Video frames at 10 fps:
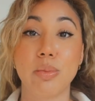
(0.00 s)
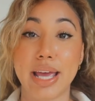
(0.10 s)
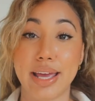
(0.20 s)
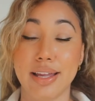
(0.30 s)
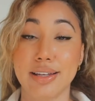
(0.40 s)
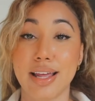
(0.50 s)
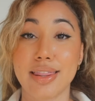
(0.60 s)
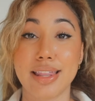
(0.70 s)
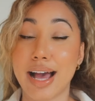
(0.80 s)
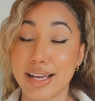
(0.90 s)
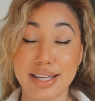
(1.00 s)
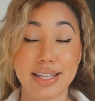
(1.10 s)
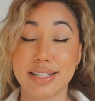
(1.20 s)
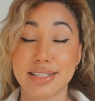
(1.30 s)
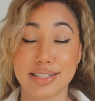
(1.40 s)
And that
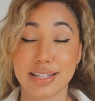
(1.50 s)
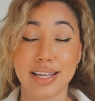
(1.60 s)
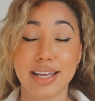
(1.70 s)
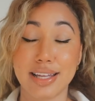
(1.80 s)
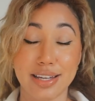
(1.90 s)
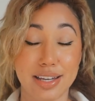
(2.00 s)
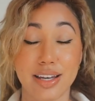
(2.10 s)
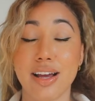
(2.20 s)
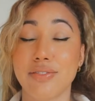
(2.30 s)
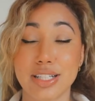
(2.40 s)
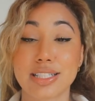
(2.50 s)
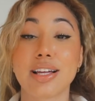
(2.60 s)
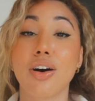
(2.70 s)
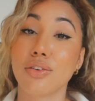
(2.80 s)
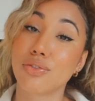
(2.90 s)
is in and of
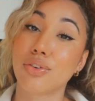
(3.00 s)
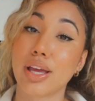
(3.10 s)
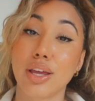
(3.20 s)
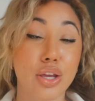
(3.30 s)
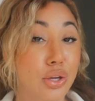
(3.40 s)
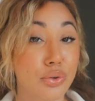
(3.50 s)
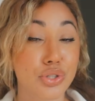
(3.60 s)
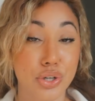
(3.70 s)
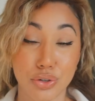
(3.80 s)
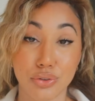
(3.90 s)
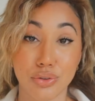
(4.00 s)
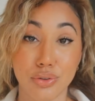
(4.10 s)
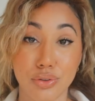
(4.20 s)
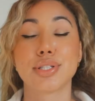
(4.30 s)
itself a huge hurdle.